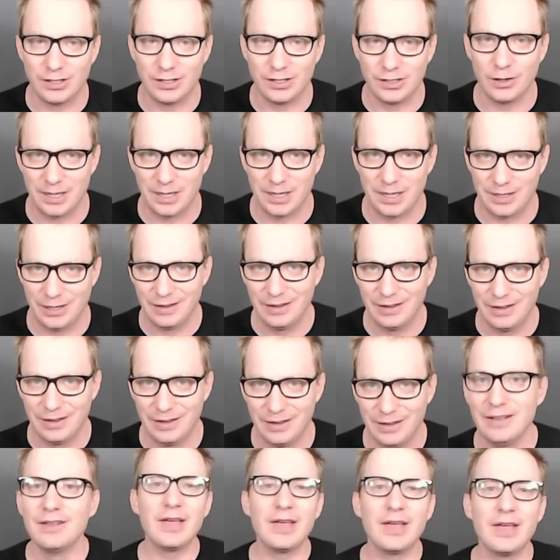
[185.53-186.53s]
That is
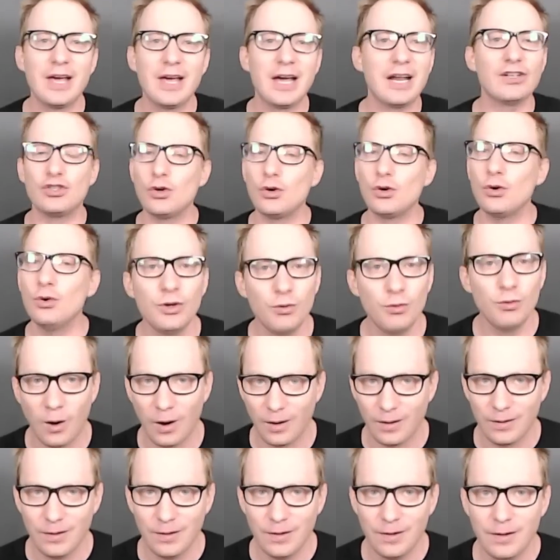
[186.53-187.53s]
who you are.
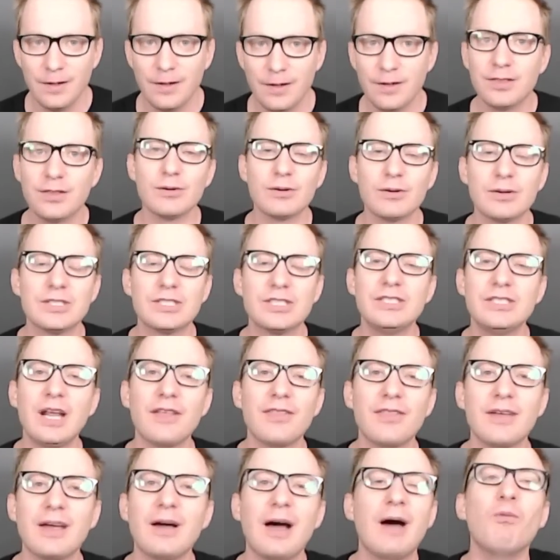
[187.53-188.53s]
There is nothing.
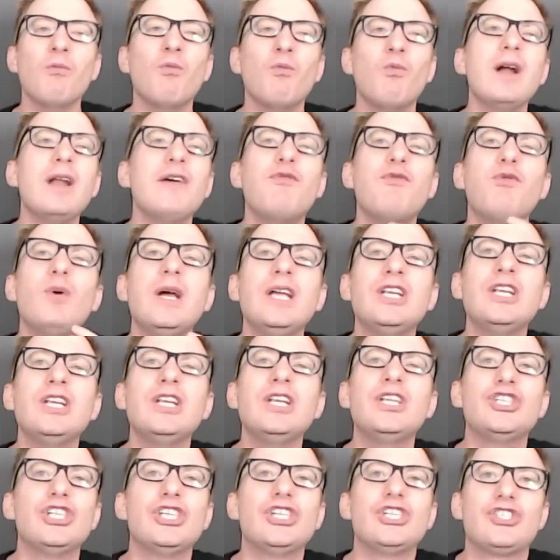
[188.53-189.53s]
What if we just
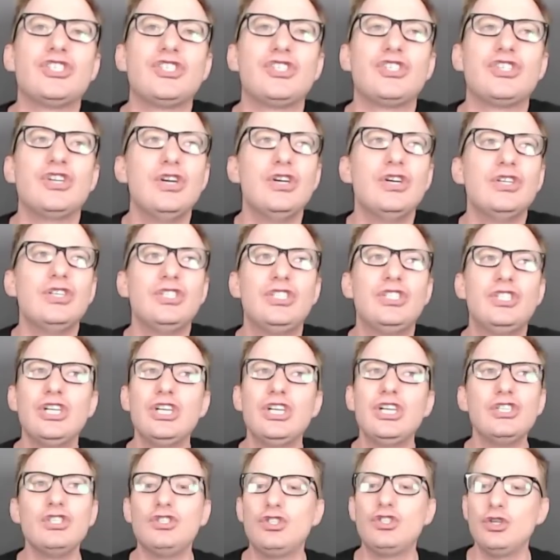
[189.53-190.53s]
didn't
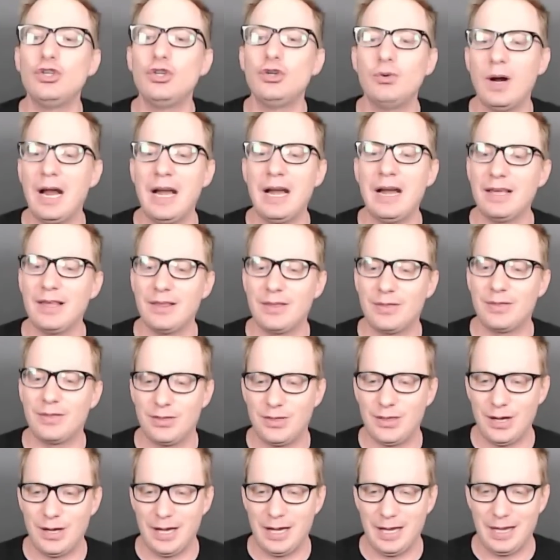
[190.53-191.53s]
do anything
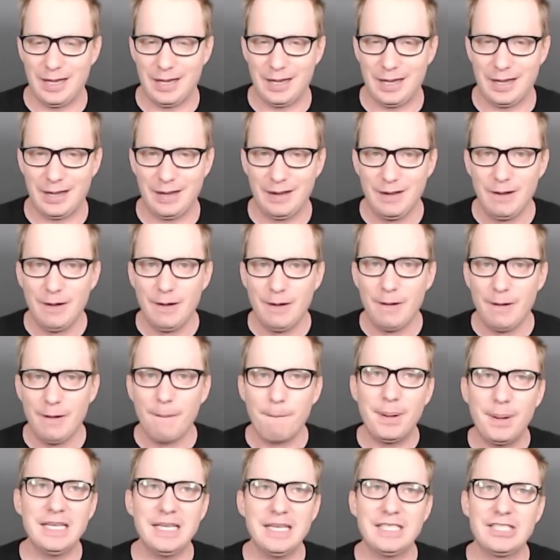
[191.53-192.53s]
based
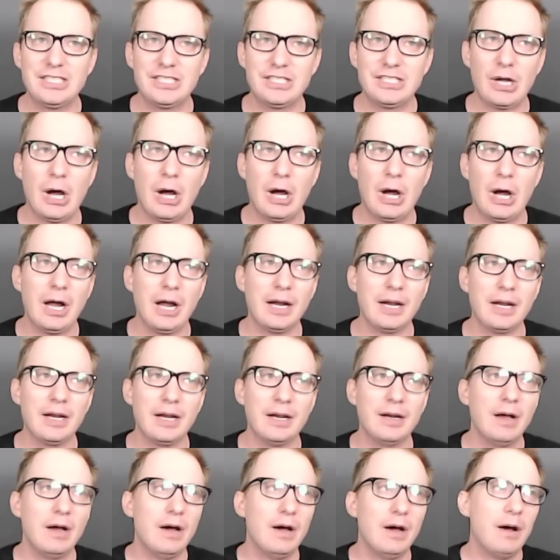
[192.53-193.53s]
on
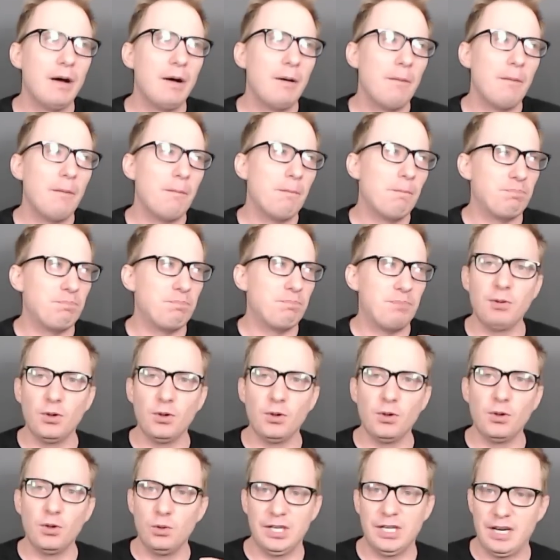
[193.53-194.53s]
people who didn't have,
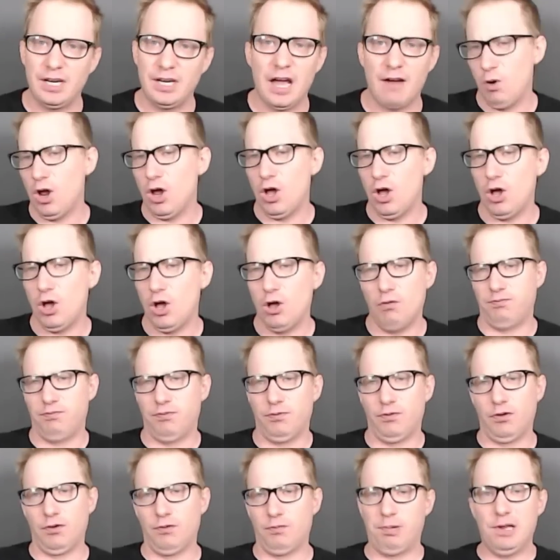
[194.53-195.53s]
well, for people who
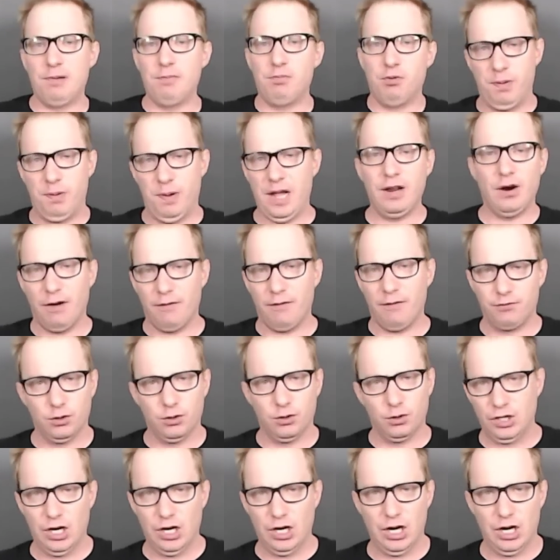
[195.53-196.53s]
paid off their debt, this
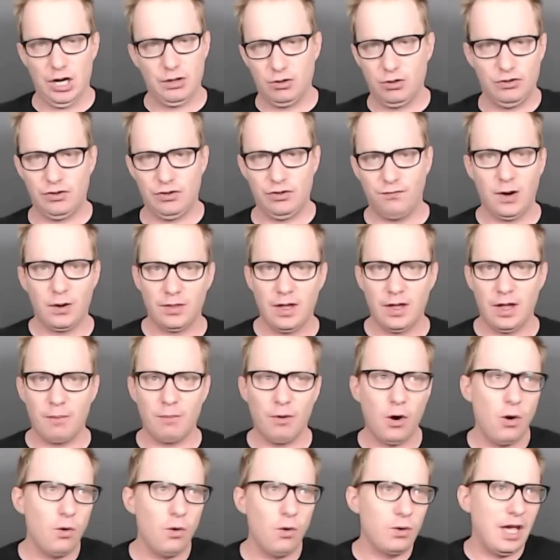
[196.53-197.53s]
isn't fair to them.
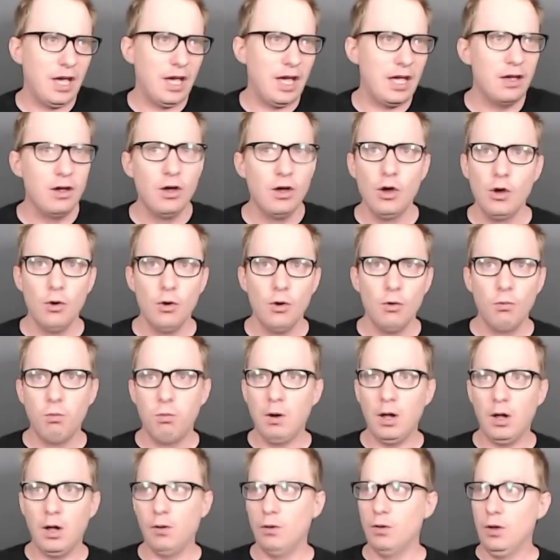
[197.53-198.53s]
Okay, well,
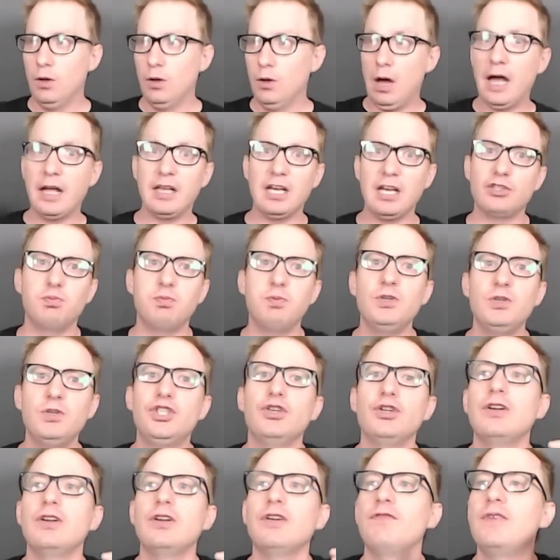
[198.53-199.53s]
I guess we should have
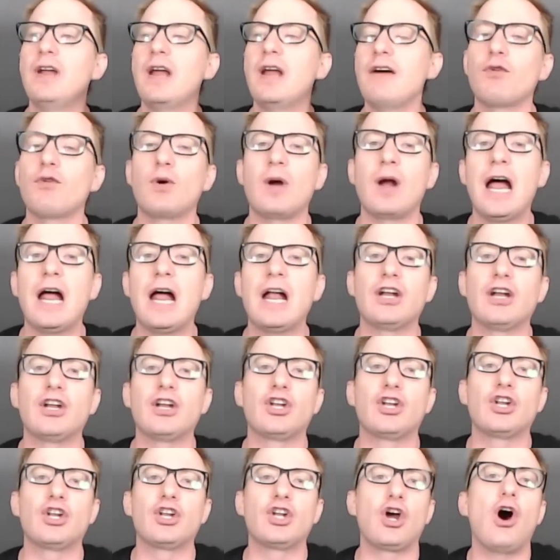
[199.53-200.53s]
never had
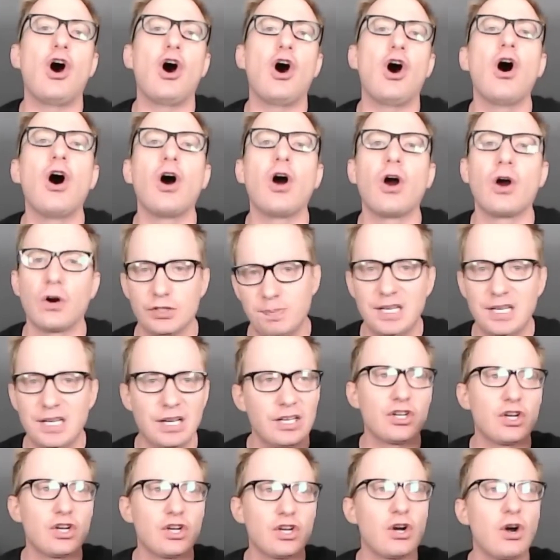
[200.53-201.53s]
cars because cars
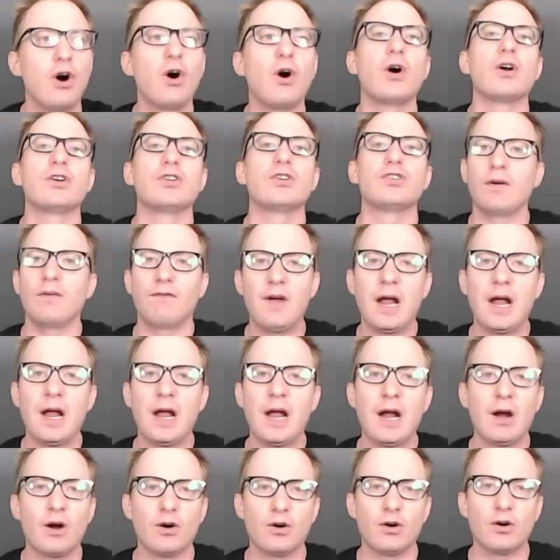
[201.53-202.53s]
aren't fair to
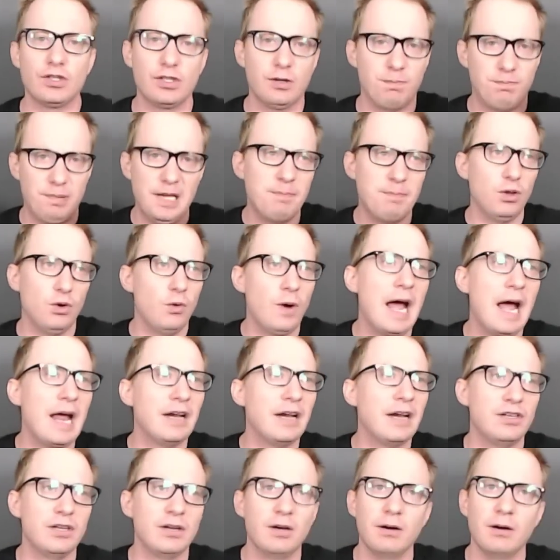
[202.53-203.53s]
people who had
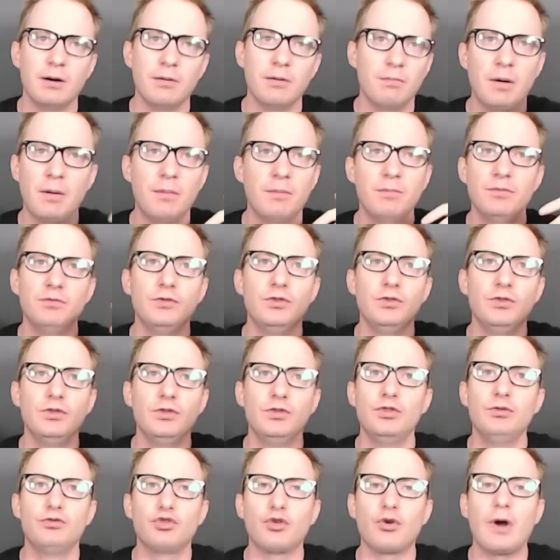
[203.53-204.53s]
to
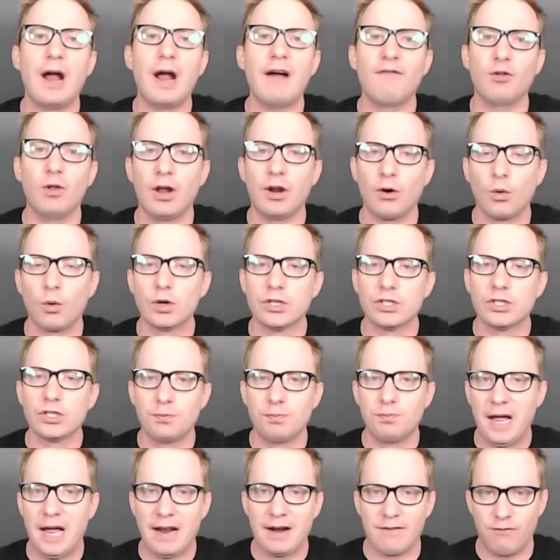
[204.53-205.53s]
travel on horseback for
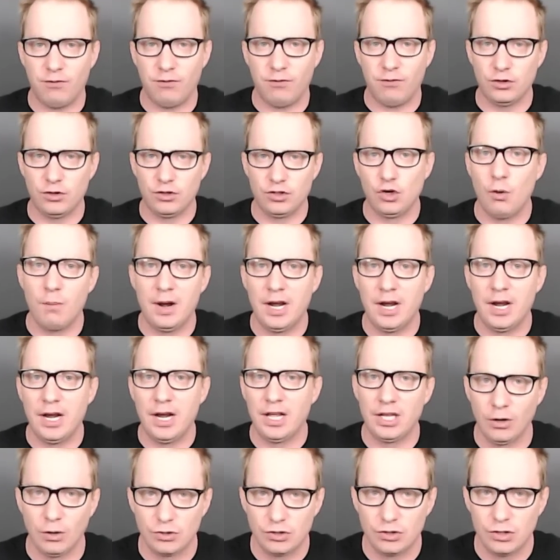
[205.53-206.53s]
so many years.
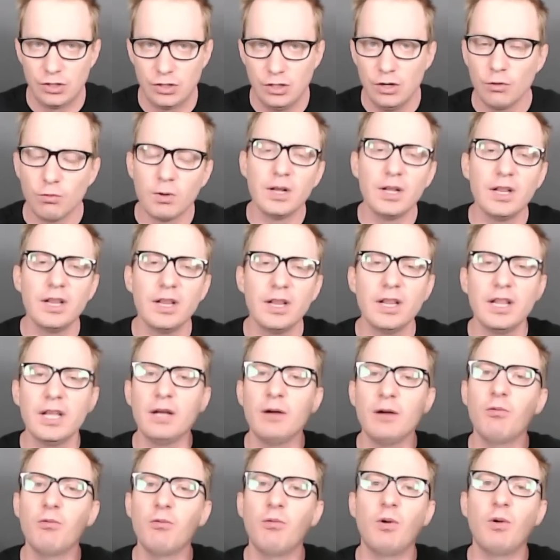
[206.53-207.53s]
Really wasn't
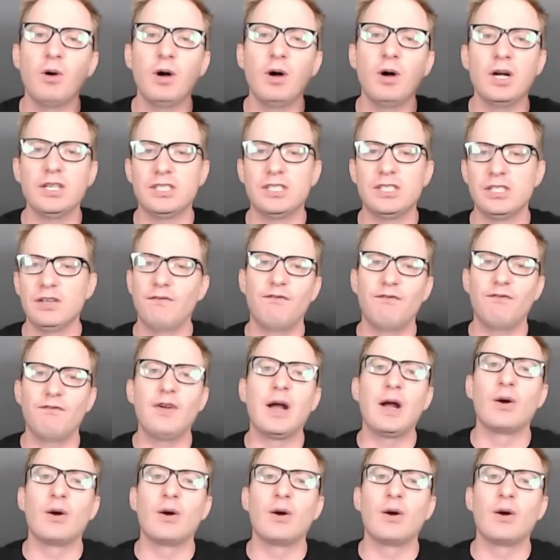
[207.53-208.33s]
fair to them.